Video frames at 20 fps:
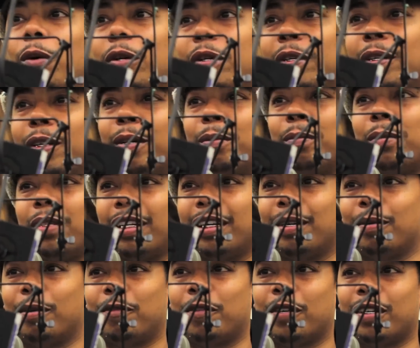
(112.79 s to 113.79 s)
You right. know what I'm saying?
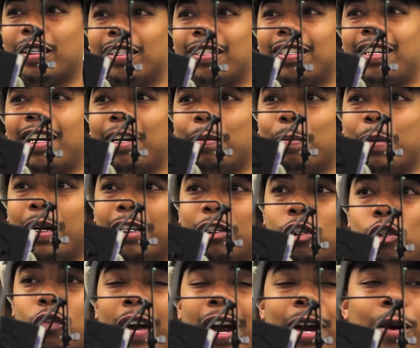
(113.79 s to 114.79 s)
Motherfucker, just everybody
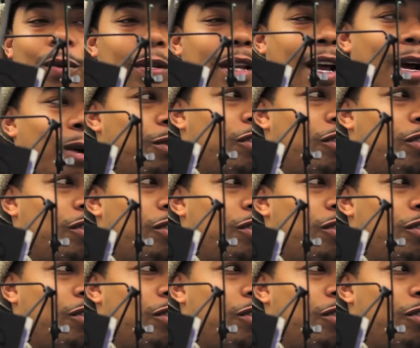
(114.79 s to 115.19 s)
drowned out,